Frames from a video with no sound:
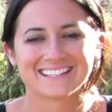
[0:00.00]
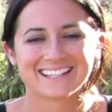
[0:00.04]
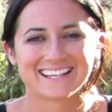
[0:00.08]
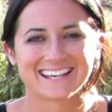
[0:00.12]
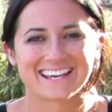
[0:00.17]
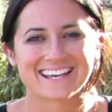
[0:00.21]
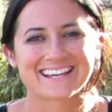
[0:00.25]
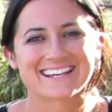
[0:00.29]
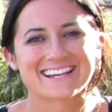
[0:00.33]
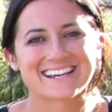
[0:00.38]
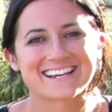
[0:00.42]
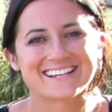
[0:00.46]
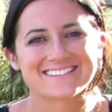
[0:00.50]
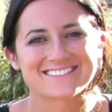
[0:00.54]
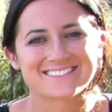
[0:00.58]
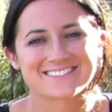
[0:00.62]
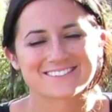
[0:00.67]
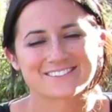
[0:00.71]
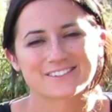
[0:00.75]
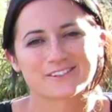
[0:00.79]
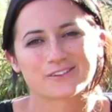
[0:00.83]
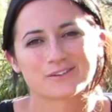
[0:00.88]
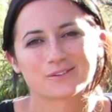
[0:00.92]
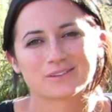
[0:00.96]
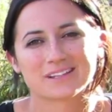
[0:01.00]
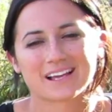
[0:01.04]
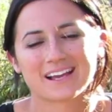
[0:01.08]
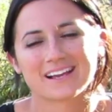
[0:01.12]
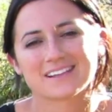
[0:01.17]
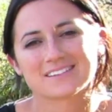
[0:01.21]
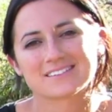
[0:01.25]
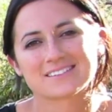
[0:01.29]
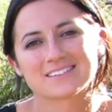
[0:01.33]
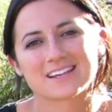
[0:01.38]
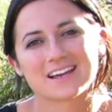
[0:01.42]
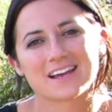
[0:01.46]
Hey guys, so
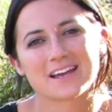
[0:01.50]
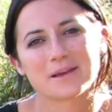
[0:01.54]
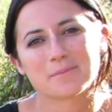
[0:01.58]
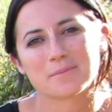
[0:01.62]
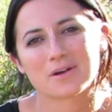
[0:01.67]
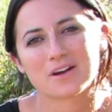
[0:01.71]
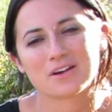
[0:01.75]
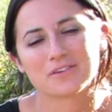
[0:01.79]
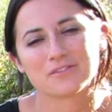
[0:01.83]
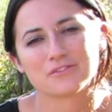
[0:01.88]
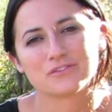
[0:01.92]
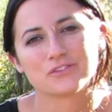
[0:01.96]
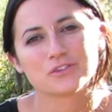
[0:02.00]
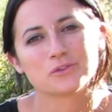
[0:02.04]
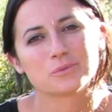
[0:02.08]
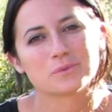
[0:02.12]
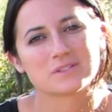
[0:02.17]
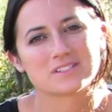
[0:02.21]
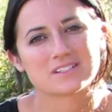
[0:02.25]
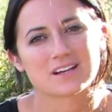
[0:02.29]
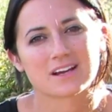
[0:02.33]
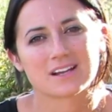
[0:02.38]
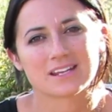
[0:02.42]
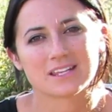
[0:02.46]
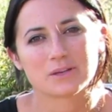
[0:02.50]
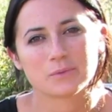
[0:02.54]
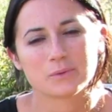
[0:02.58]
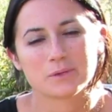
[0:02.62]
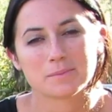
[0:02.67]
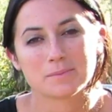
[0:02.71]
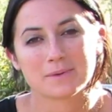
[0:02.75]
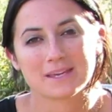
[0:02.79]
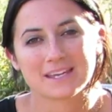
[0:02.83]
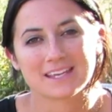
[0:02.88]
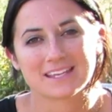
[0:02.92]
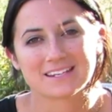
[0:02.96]
last time on Food with Dottie
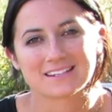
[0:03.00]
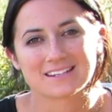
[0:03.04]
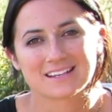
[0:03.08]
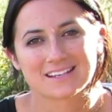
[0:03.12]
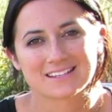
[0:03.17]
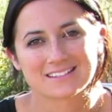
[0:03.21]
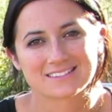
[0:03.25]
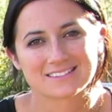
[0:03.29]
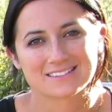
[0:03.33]
we made